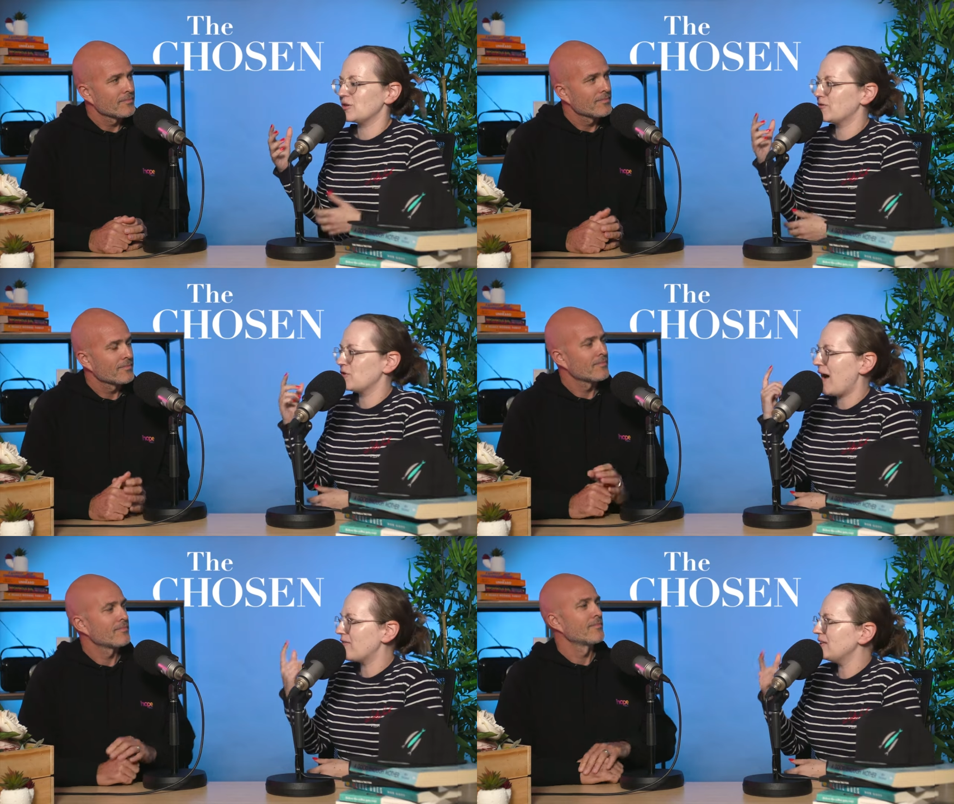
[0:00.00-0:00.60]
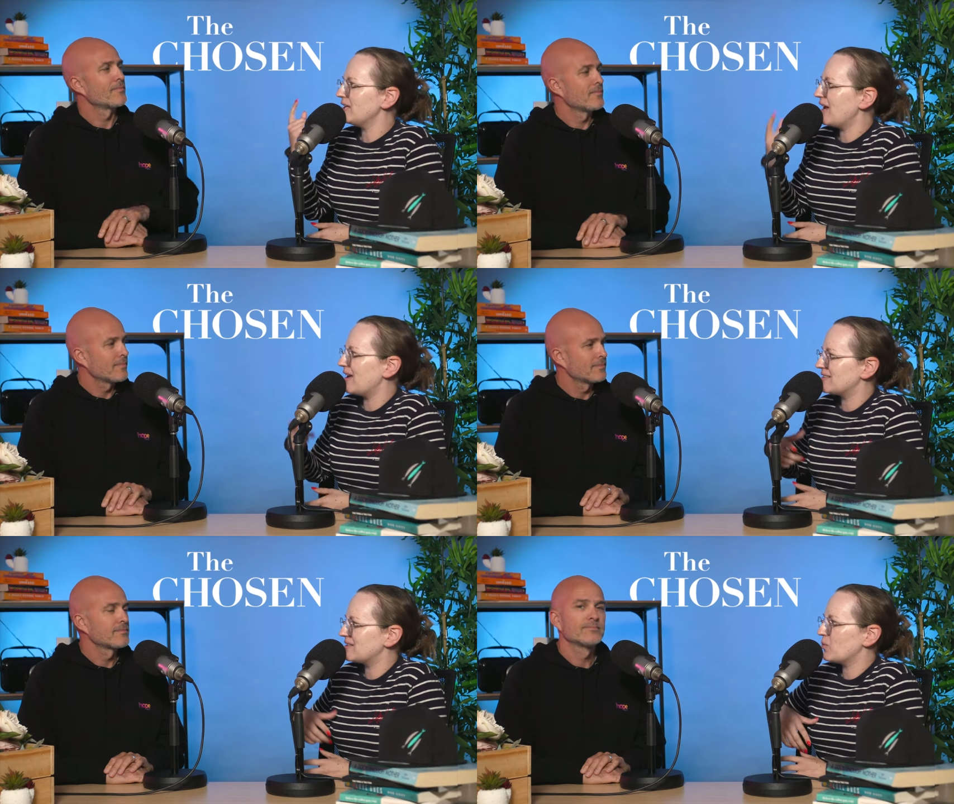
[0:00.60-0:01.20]
Speaker 1: so if you haven't
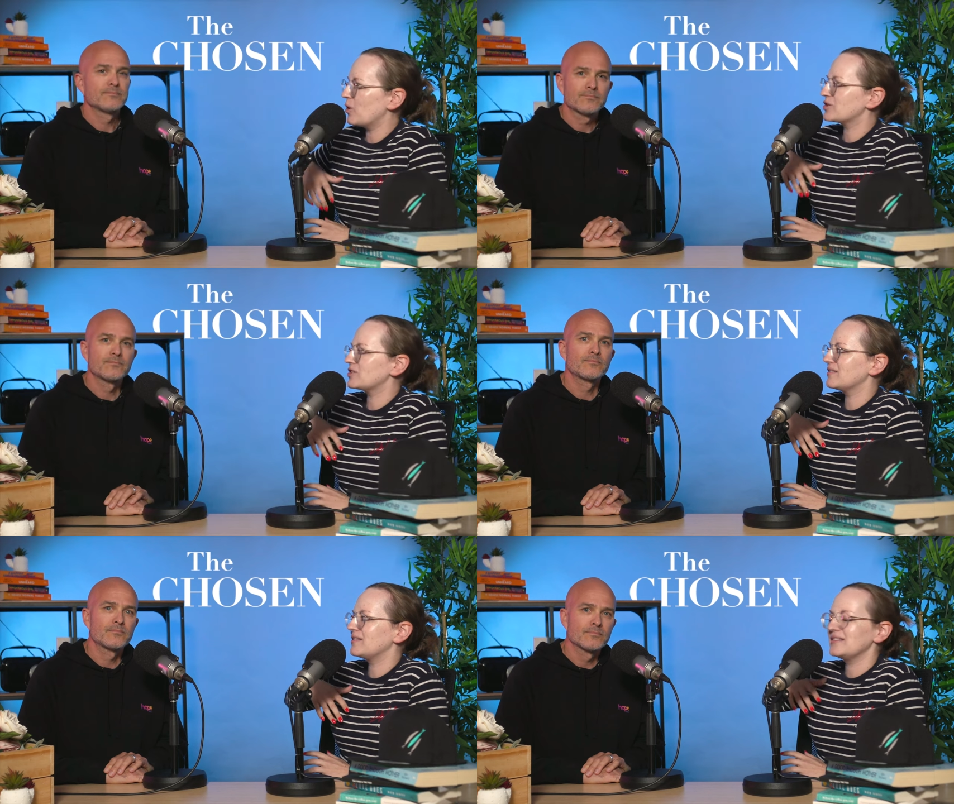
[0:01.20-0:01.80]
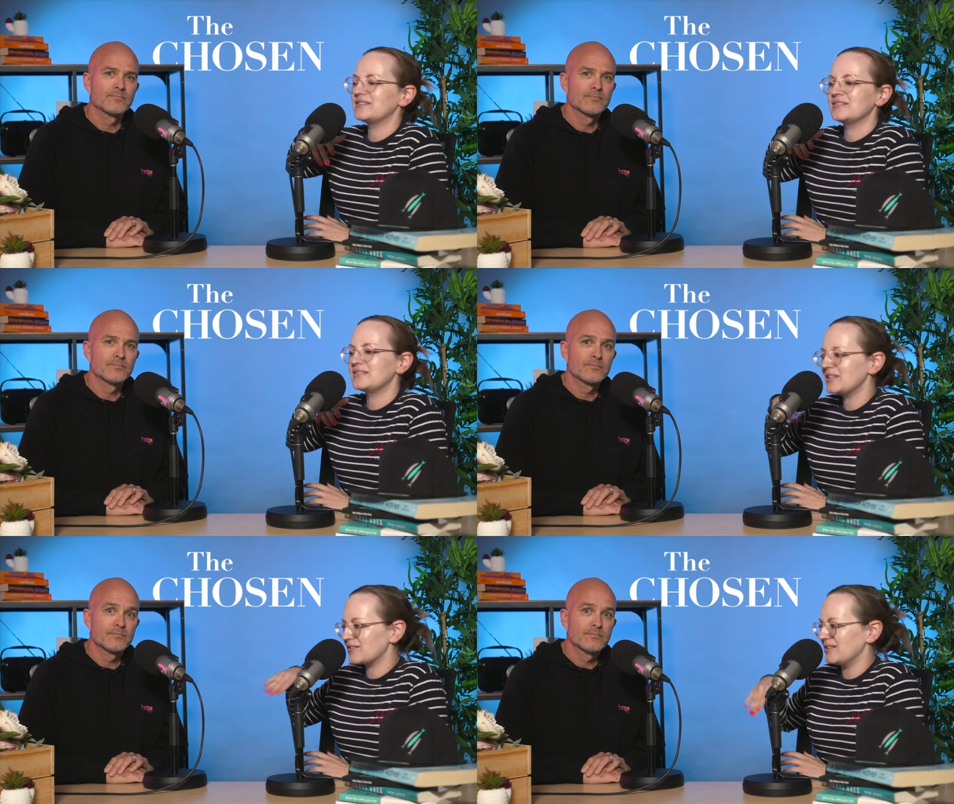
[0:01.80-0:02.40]
yet watched this
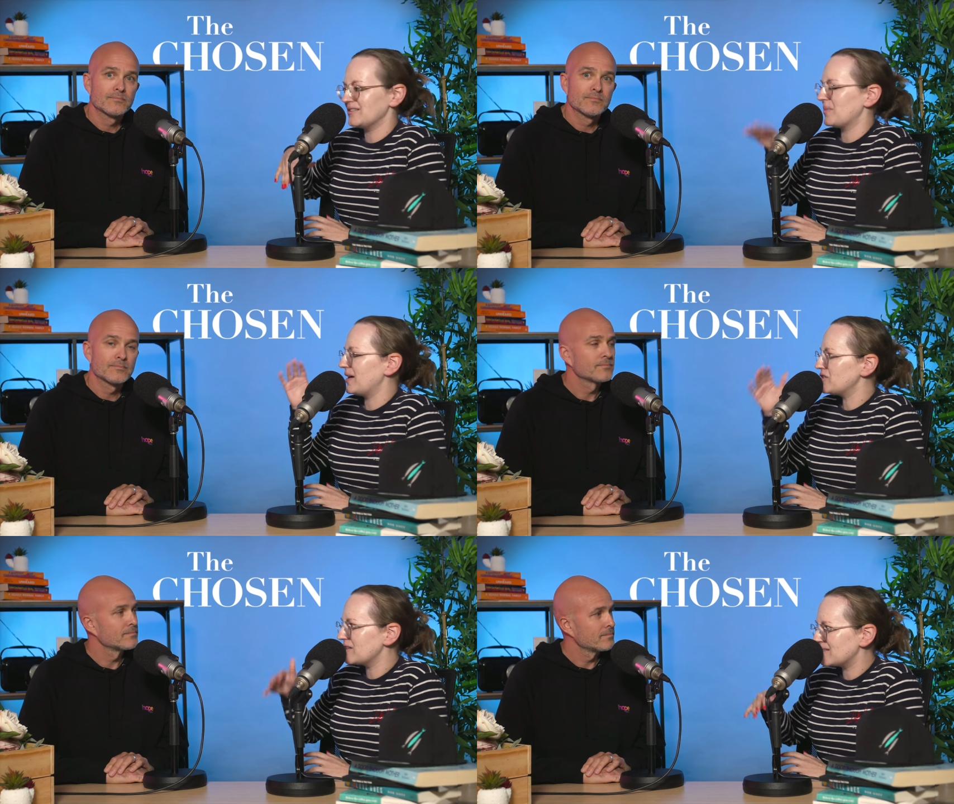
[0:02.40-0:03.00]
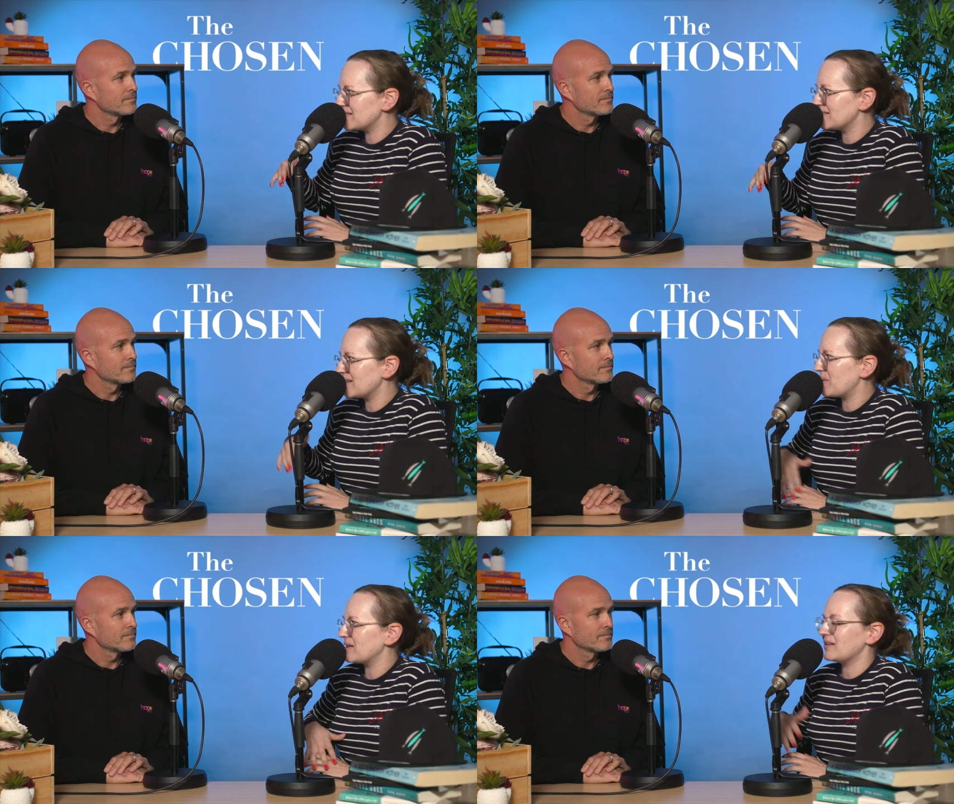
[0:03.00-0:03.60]
series about Jesus,
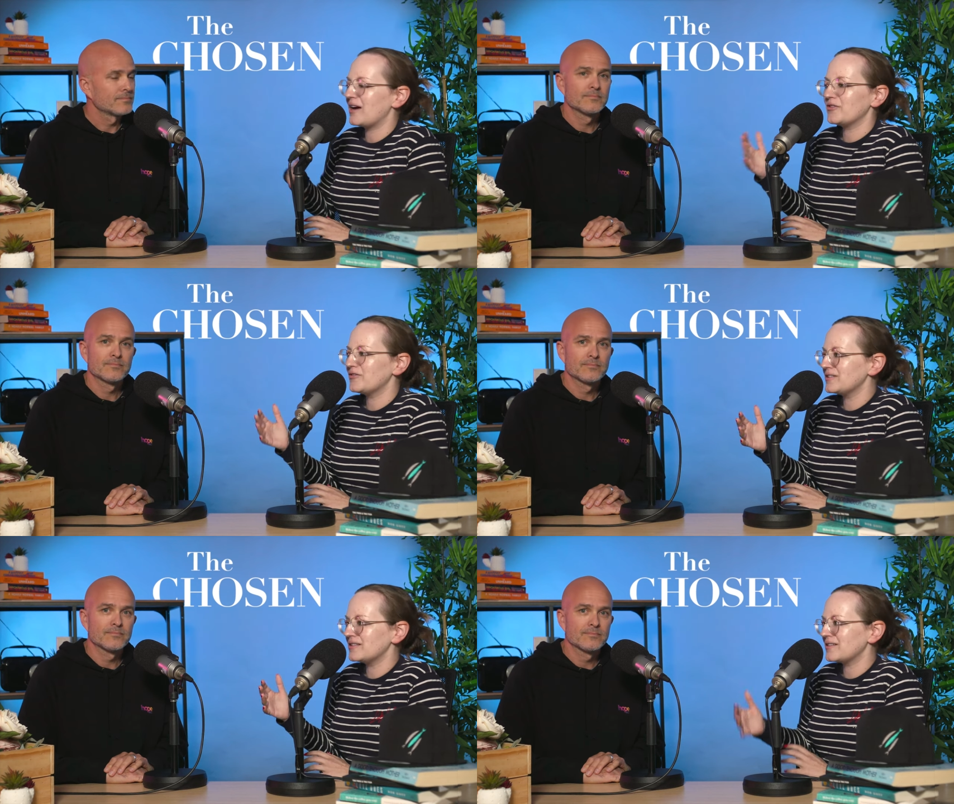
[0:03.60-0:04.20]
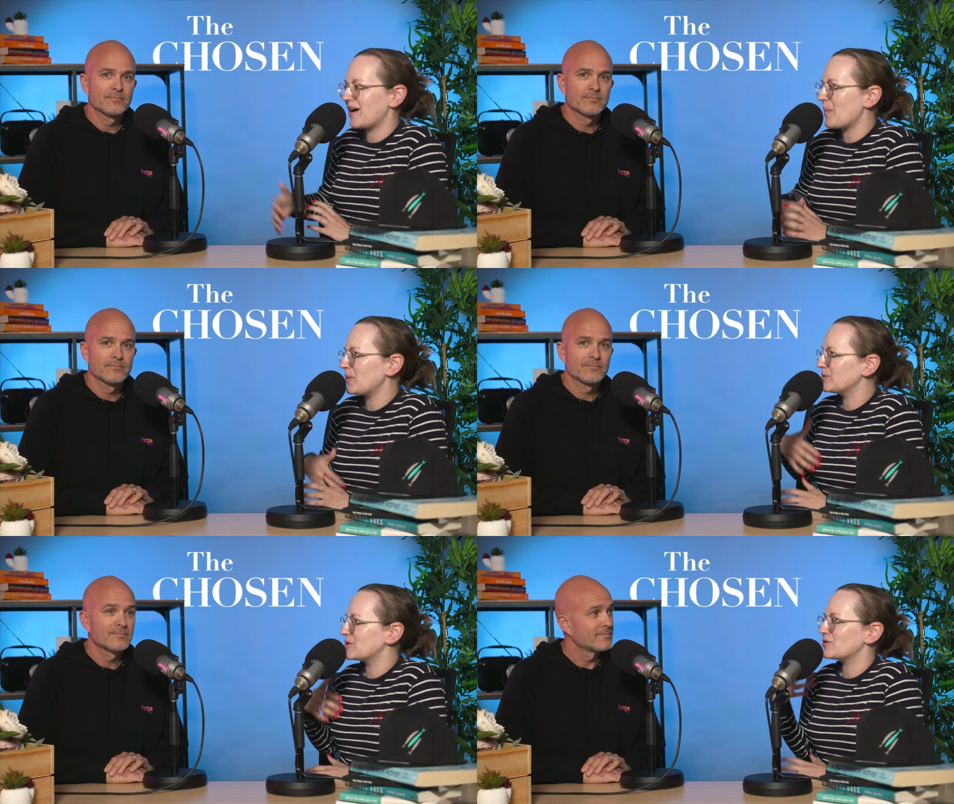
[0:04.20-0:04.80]
about the life of his
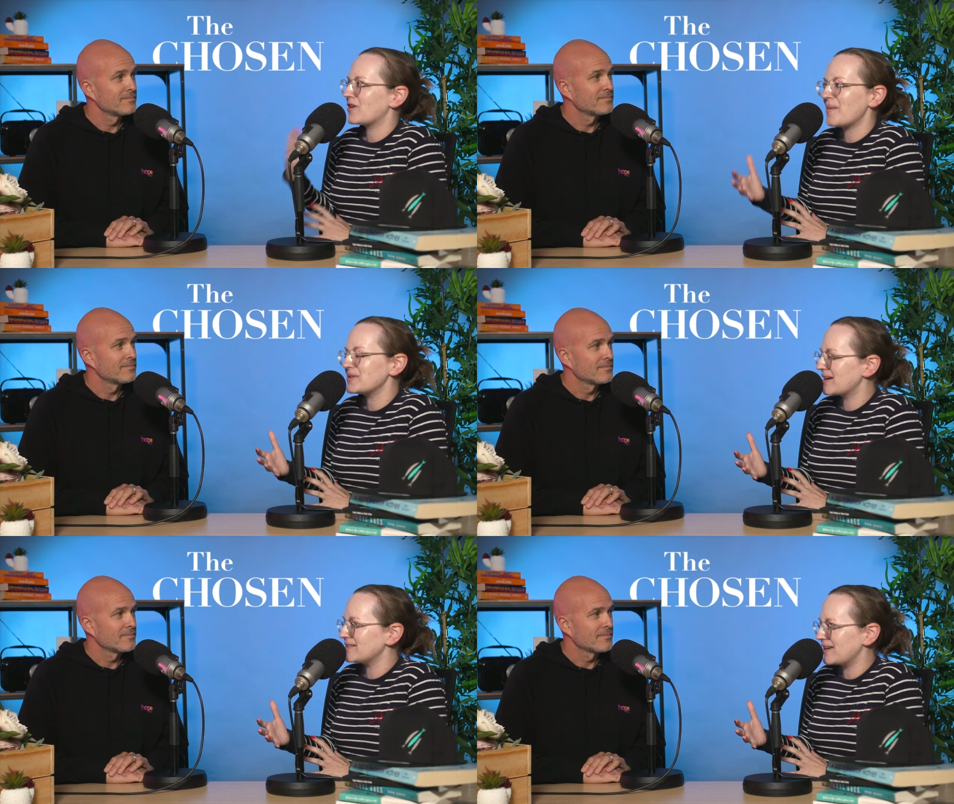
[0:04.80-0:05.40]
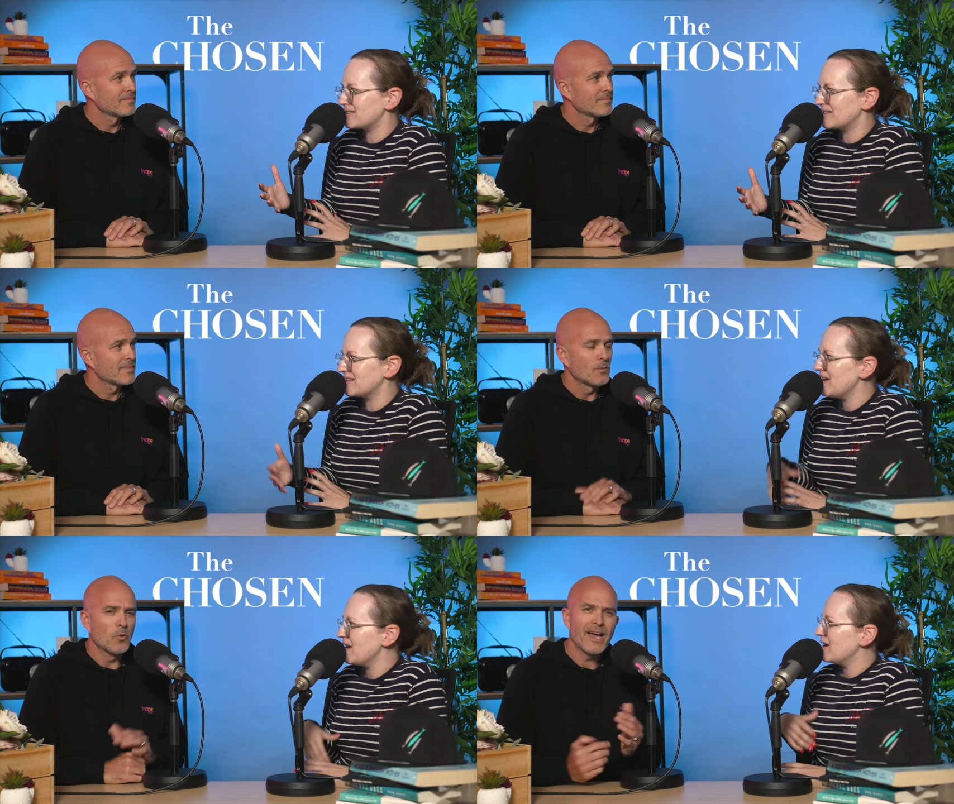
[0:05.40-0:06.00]
disciples, the dramatization.
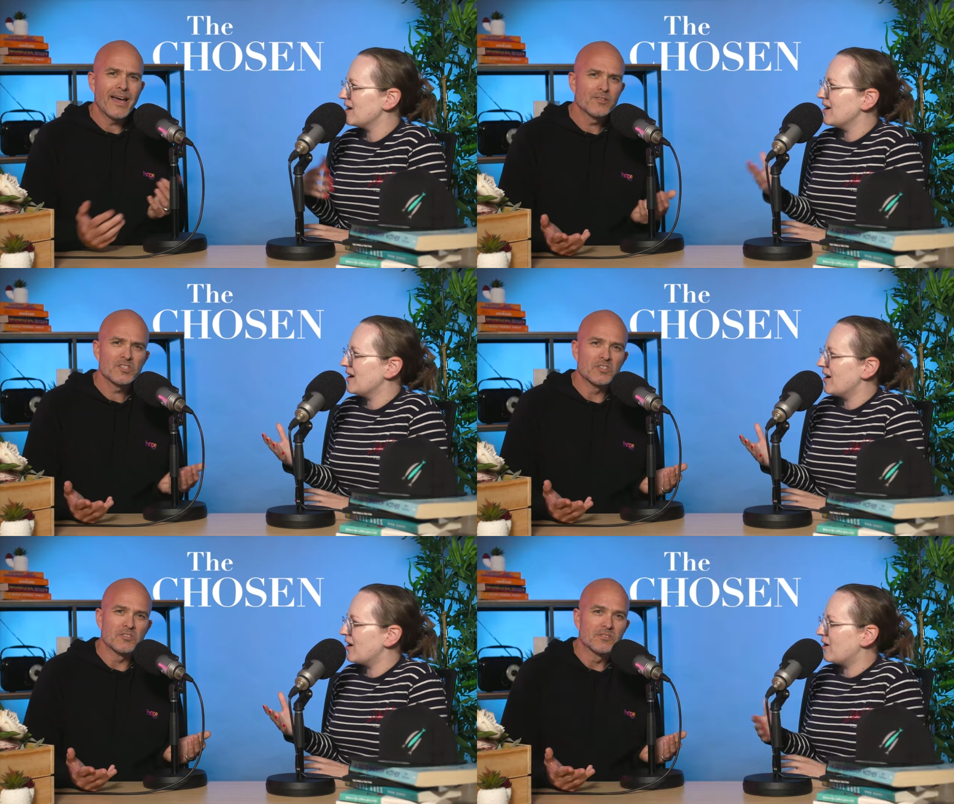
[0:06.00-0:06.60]
Speaker 2: Why haven't you?